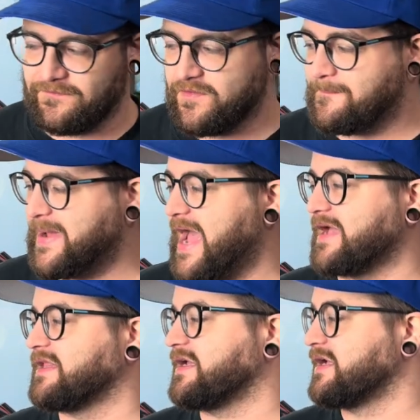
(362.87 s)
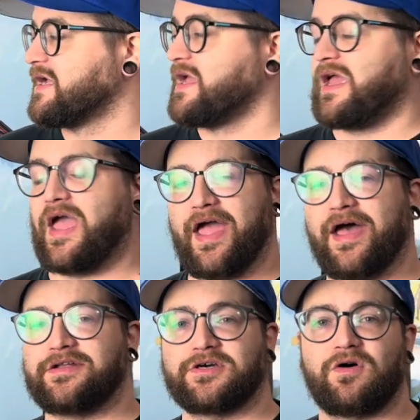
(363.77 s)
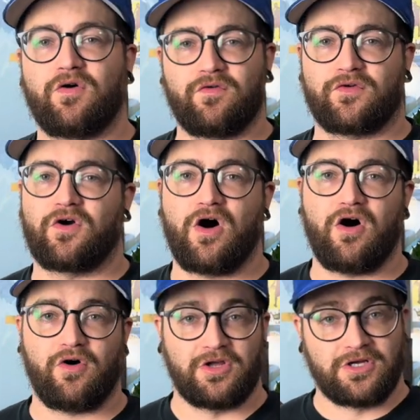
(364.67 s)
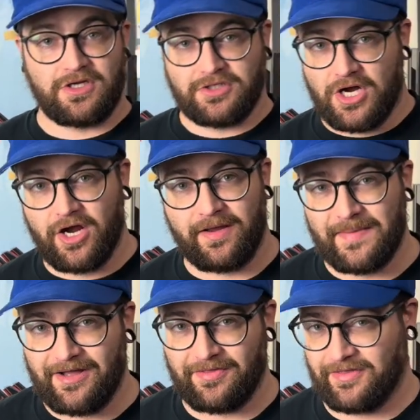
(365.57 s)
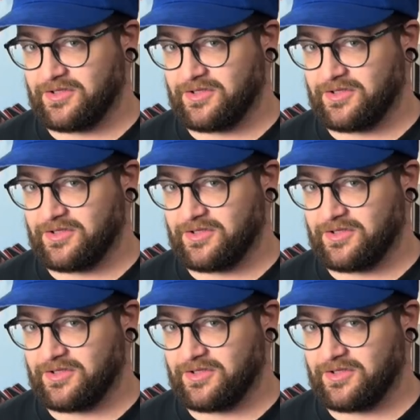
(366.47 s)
from Bagley, and overall, talking about the